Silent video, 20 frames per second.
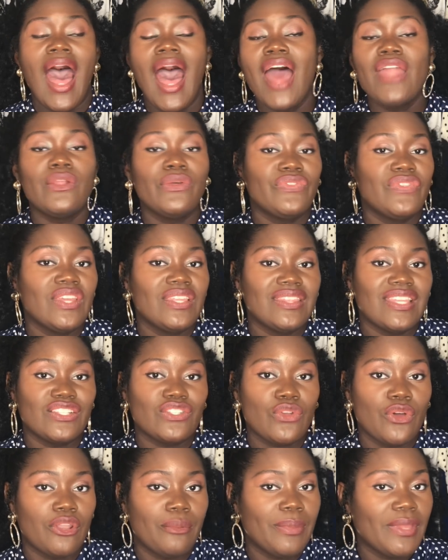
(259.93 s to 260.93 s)
I don't think
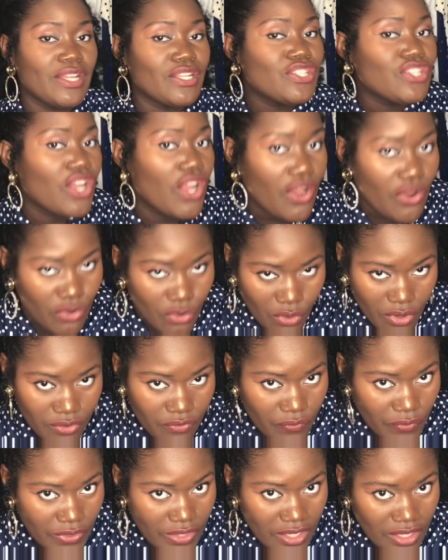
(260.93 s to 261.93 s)
that's going to be a turn
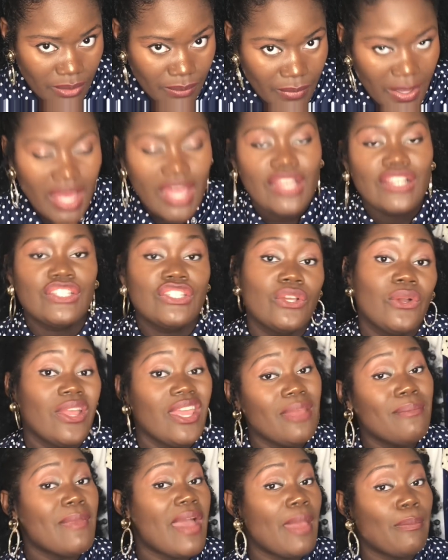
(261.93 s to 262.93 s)
on for them. So
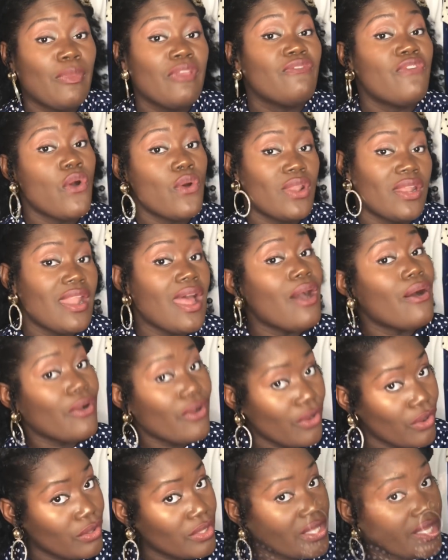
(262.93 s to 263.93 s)
he might be voted out
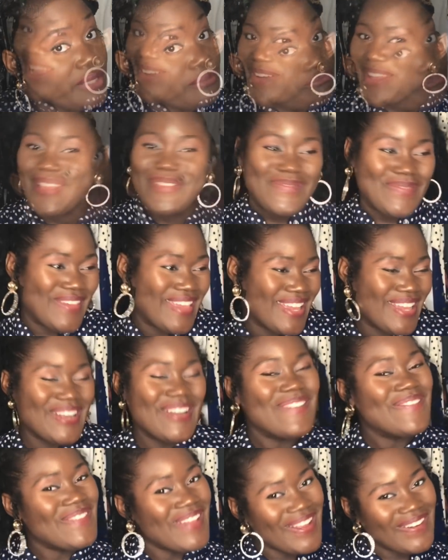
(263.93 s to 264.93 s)
early. Eric
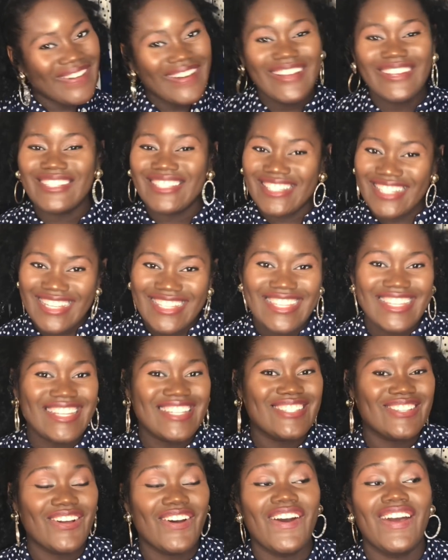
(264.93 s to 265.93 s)
Bigger, miracle
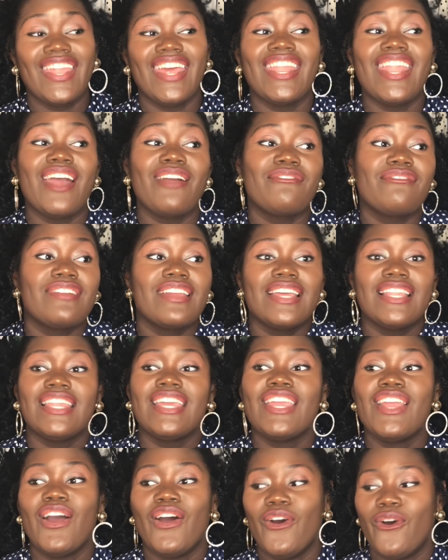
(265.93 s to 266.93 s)
season is on, and I
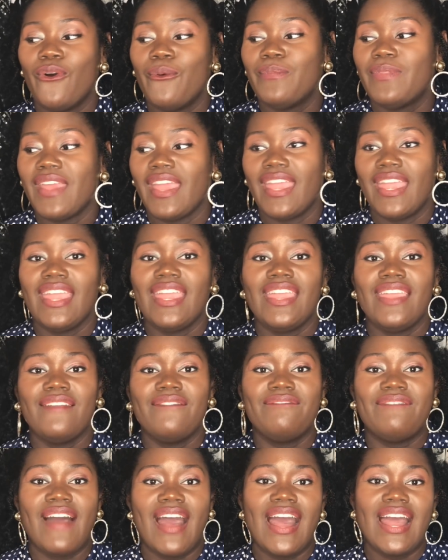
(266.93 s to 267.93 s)
really hope that
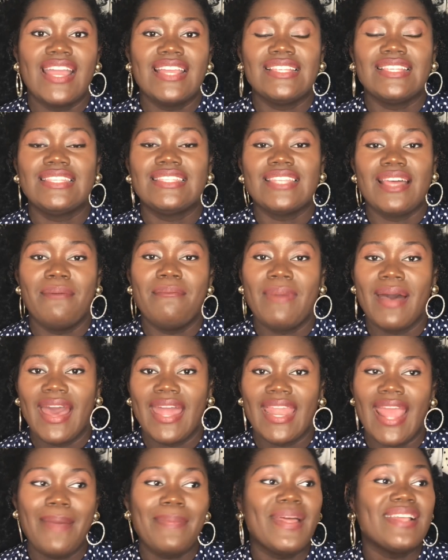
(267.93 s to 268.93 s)
he finds
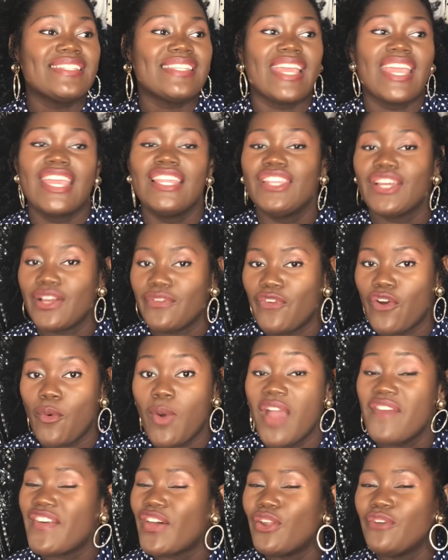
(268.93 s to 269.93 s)
somebody. I'm not saying he's looking for a
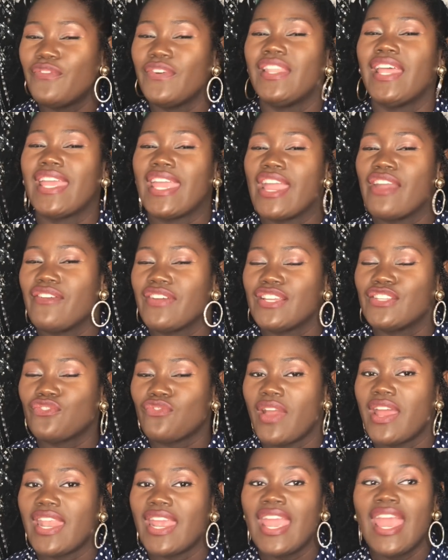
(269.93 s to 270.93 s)
wife. I don't feel like Eric is
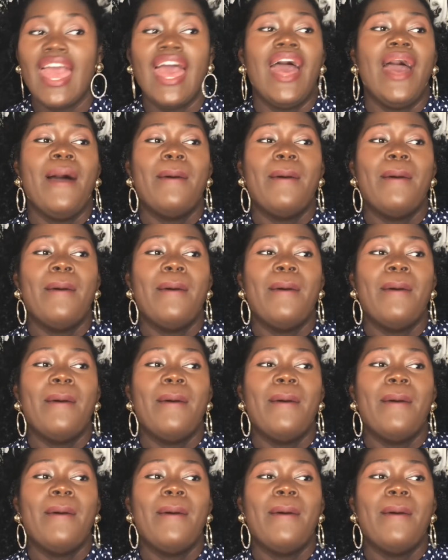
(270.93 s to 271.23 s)
ready,